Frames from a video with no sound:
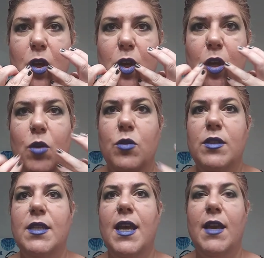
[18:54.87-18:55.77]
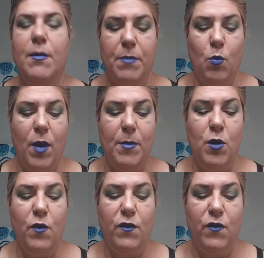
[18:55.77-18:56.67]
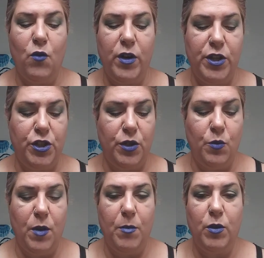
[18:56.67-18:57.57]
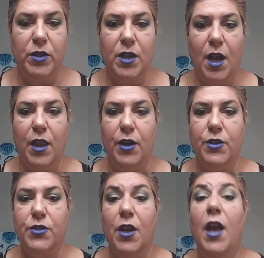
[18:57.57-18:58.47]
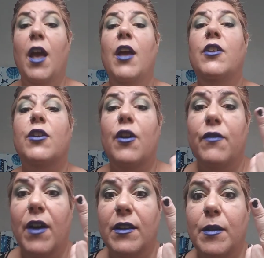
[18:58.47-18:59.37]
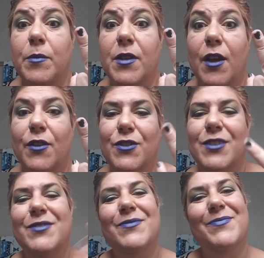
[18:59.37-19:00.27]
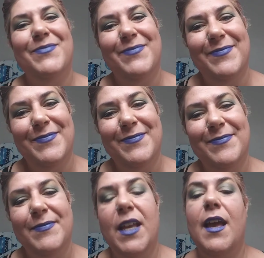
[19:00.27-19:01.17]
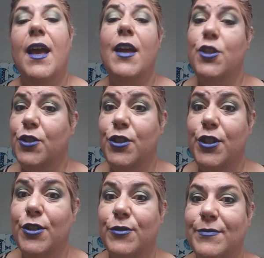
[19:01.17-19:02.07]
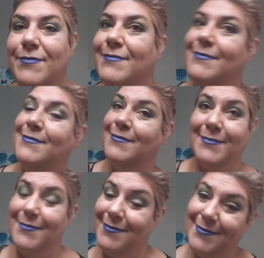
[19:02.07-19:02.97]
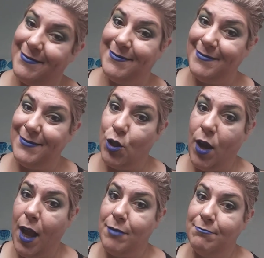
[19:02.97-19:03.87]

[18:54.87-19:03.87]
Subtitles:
who say women over 40 shouldn't wear bolder colors to go fuck themselves. As should you. Okay?